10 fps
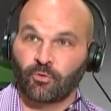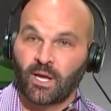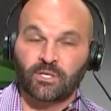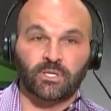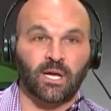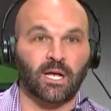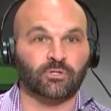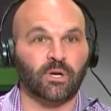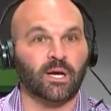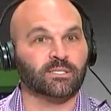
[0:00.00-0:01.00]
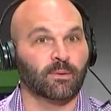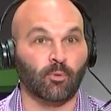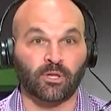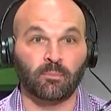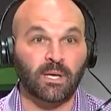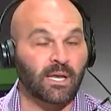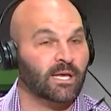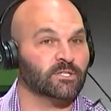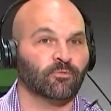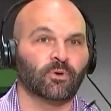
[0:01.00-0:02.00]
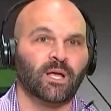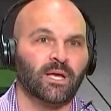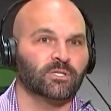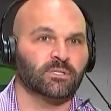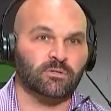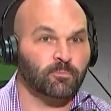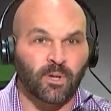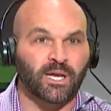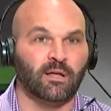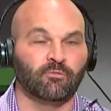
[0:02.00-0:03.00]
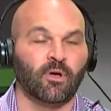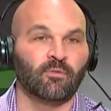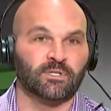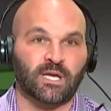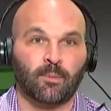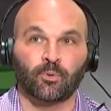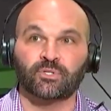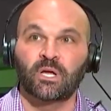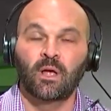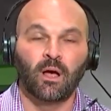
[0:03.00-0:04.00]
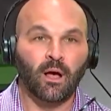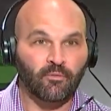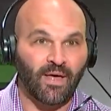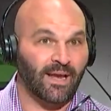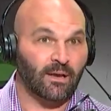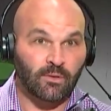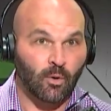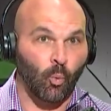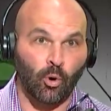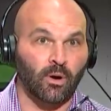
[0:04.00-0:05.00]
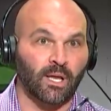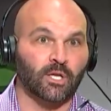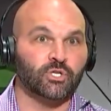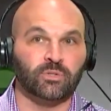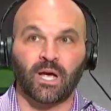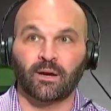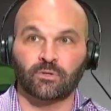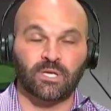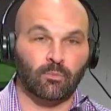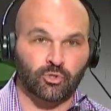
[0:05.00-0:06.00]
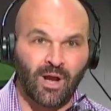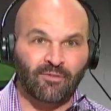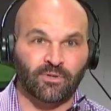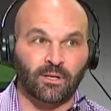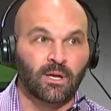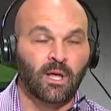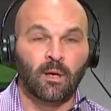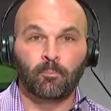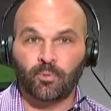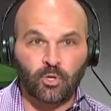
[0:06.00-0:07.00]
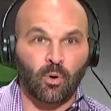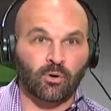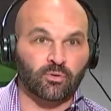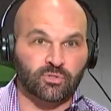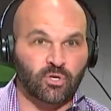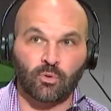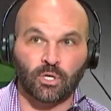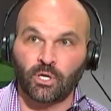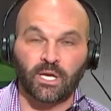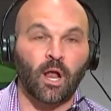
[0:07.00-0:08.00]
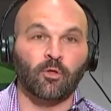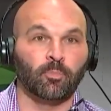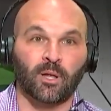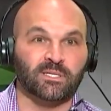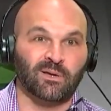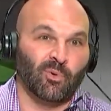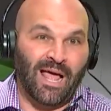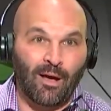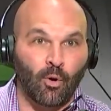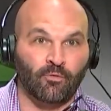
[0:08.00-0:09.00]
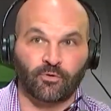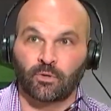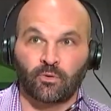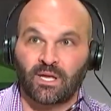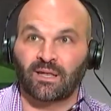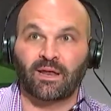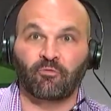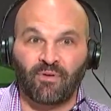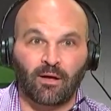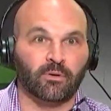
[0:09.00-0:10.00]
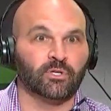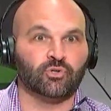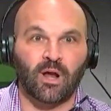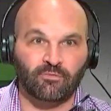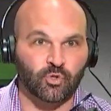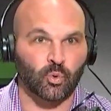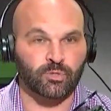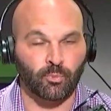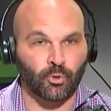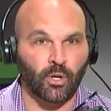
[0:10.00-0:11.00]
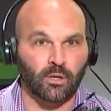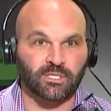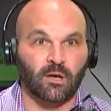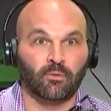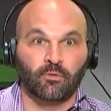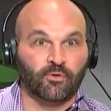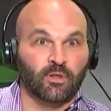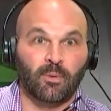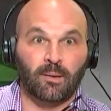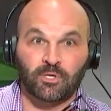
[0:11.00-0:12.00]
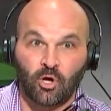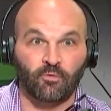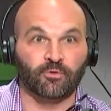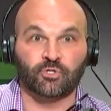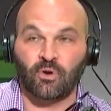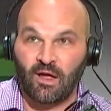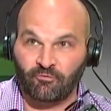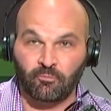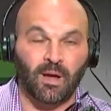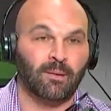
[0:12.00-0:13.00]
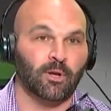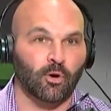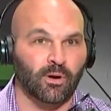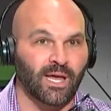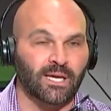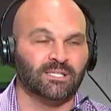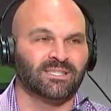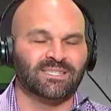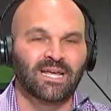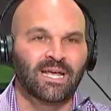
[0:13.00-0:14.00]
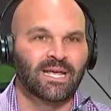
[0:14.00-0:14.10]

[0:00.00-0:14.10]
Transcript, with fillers: free agent contracts. They brought them in as free agents. There's plenty of, of examples of that. And there were L S U Tigers that were drafted, but you also could look at other places and say, well, how often do the Atlanta Falcons draft Georgia Bulldogs? How often do the Miami Dolphins draft Miami Hurricanes? It's,